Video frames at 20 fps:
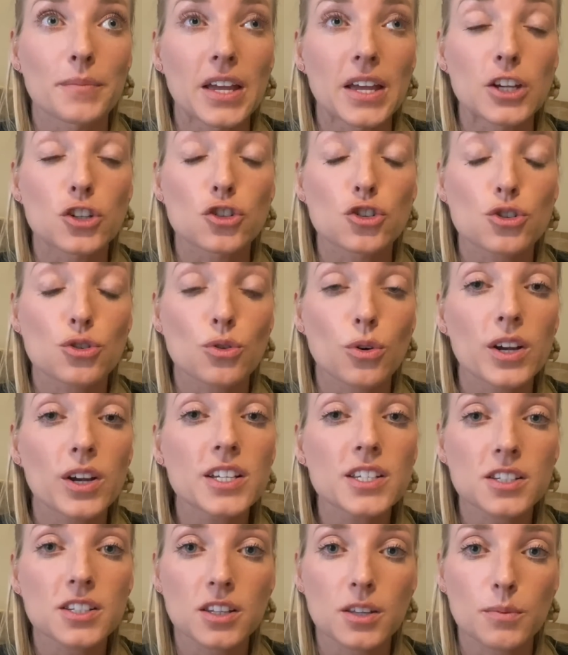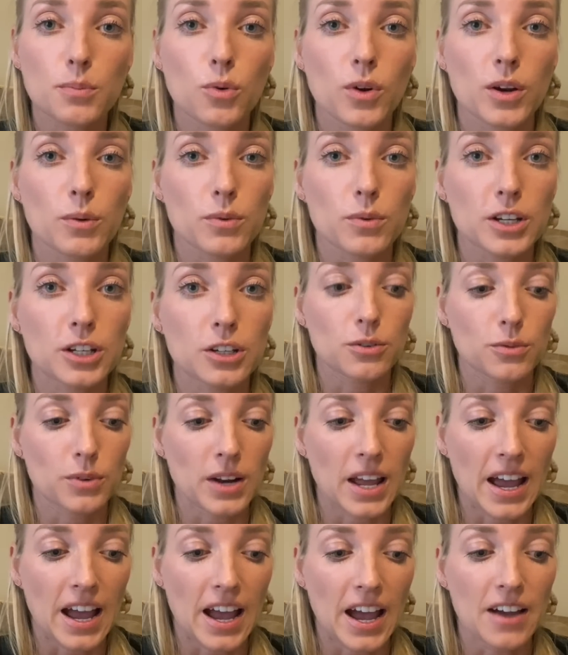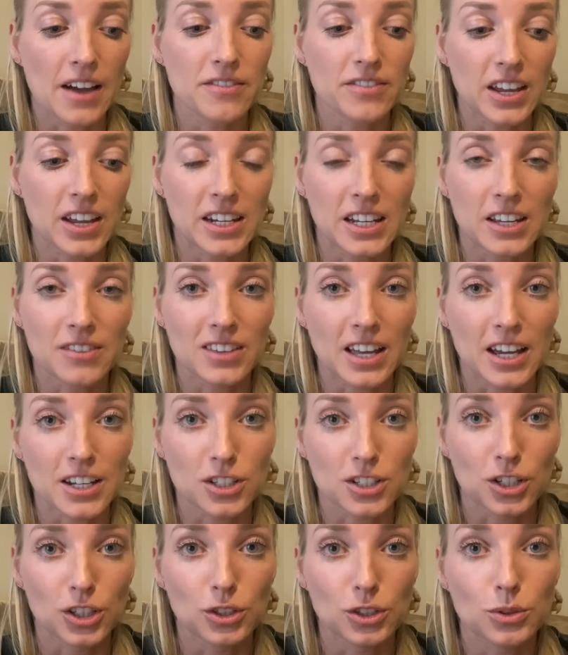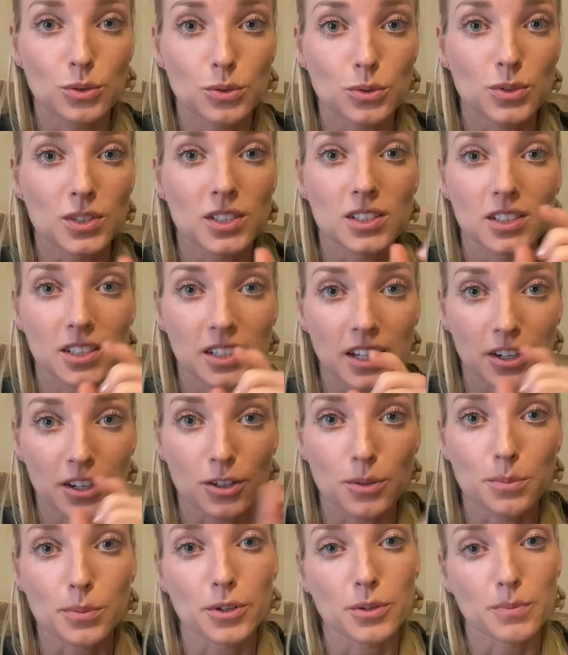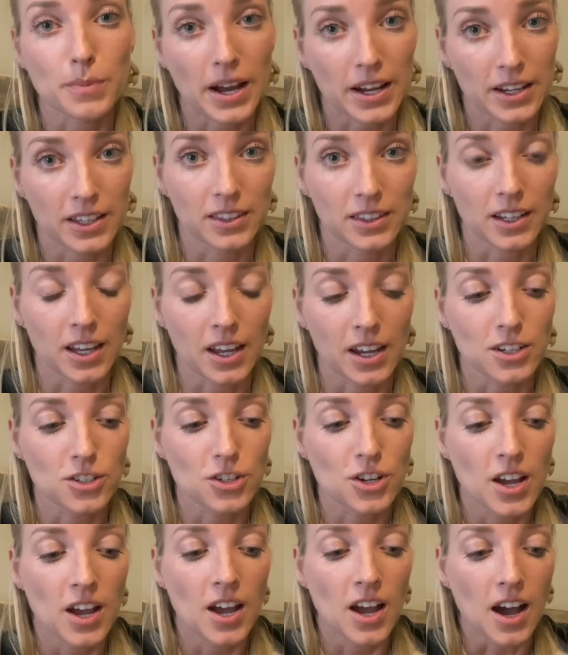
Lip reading: enjoys, to the point where you have any of that to use to get your bird back in the cage.